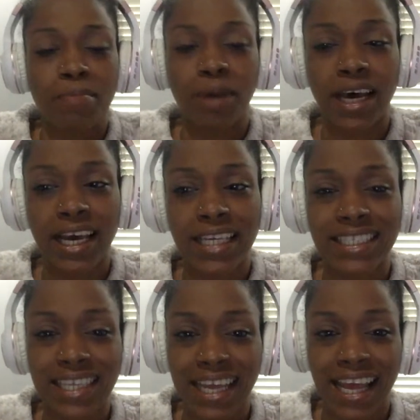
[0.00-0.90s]

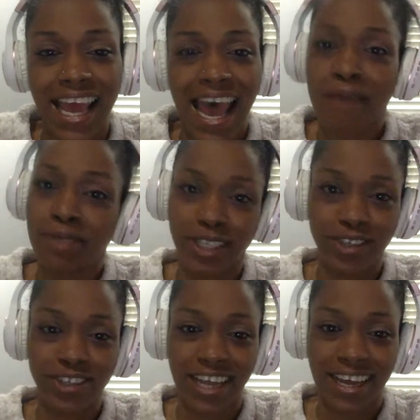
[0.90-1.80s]
But happy
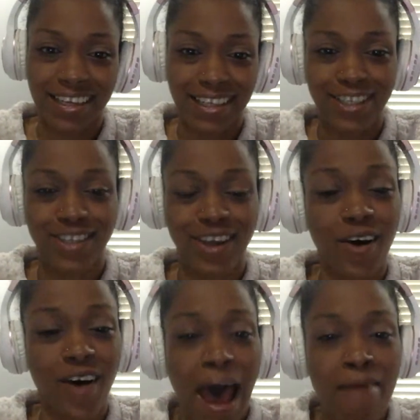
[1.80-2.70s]
Tuesday.
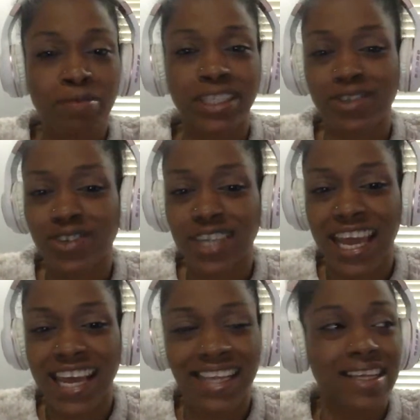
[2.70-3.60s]
So, happy
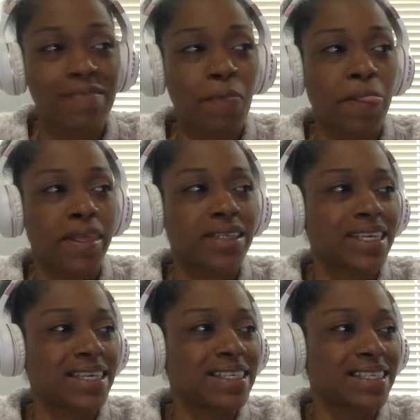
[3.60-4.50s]
Tuesday. This
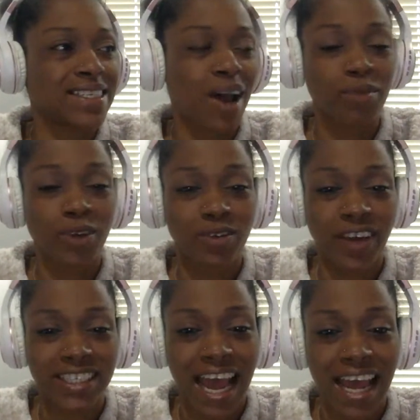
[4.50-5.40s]
is the Domino
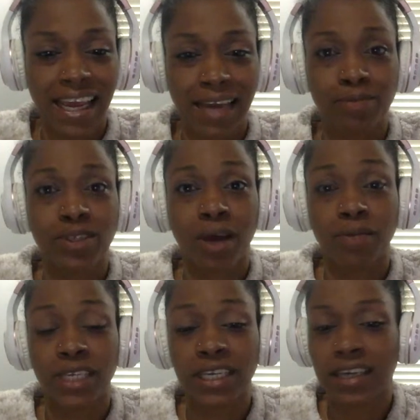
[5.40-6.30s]
Effect. I am
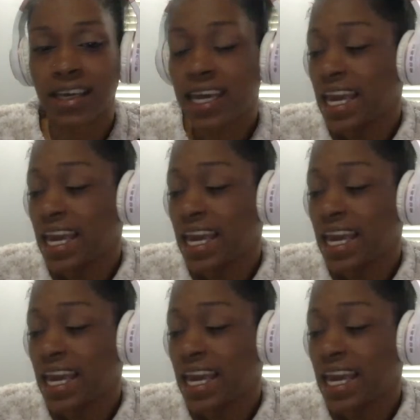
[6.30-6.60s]
Dominique.